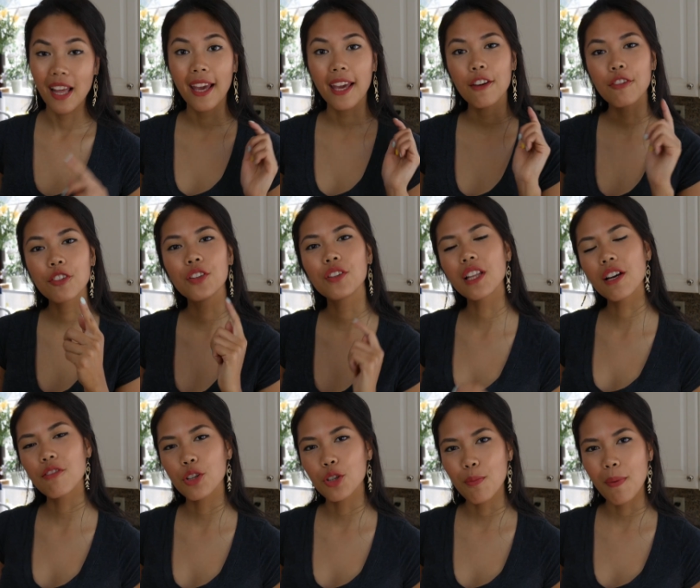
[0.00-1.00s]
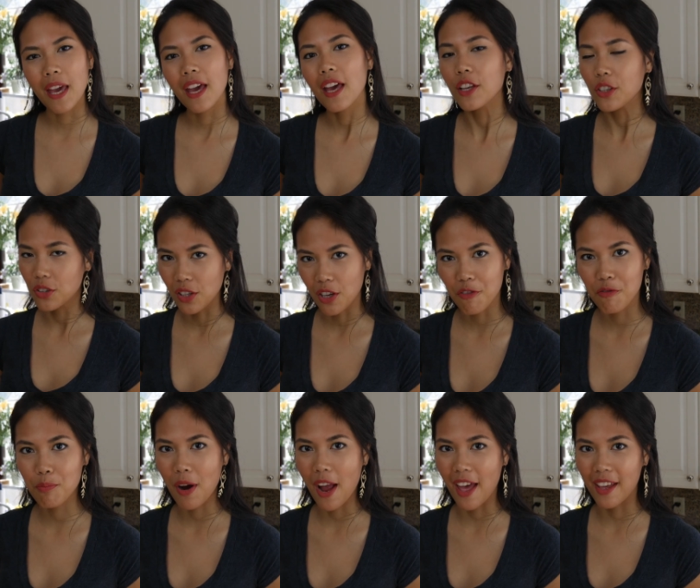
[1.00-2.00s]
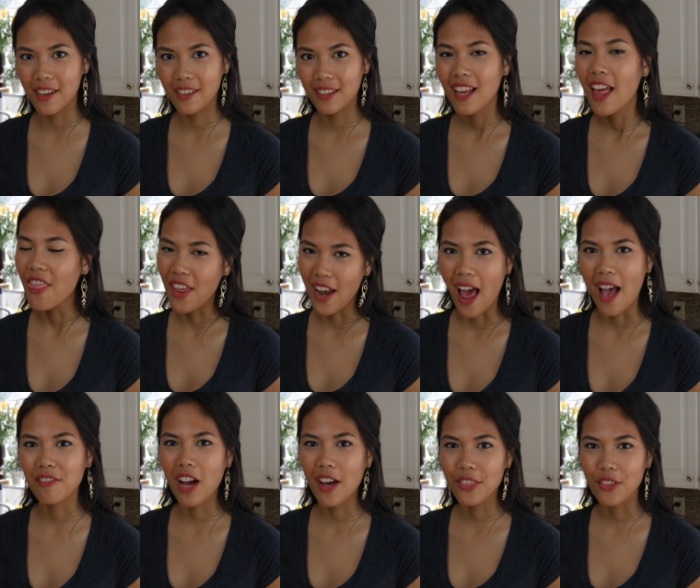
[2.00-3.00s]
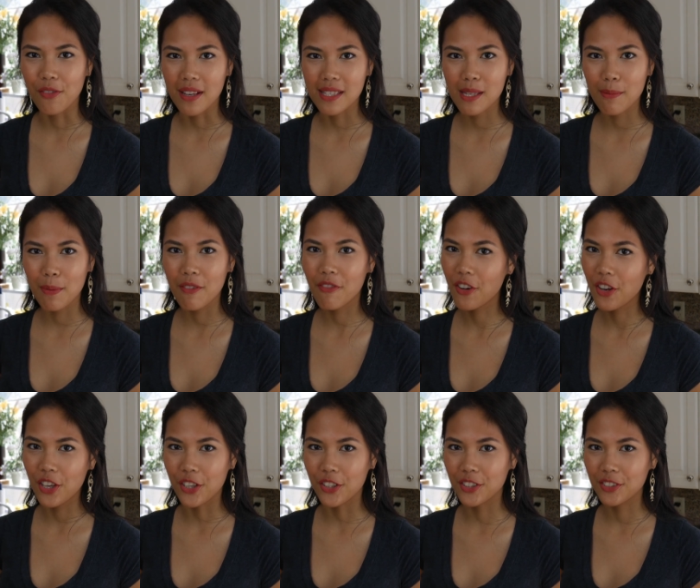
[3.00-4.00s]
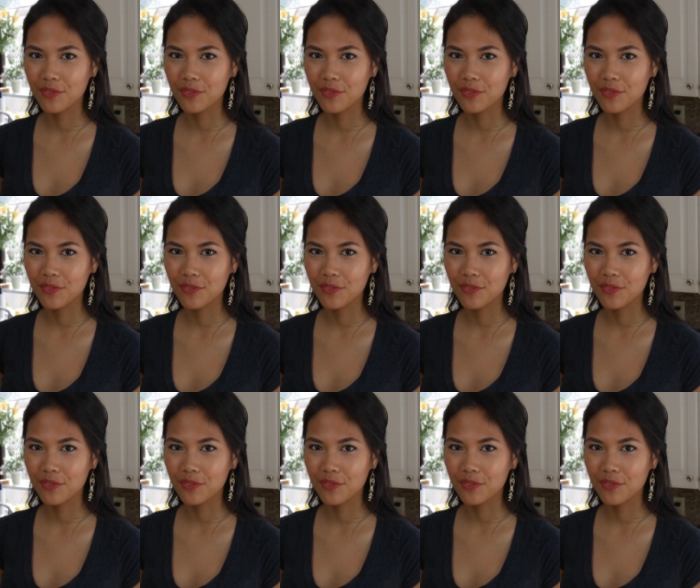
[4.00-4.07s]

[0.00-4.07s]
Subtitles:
If you love ube and you love bread, then I've got the recipe for you.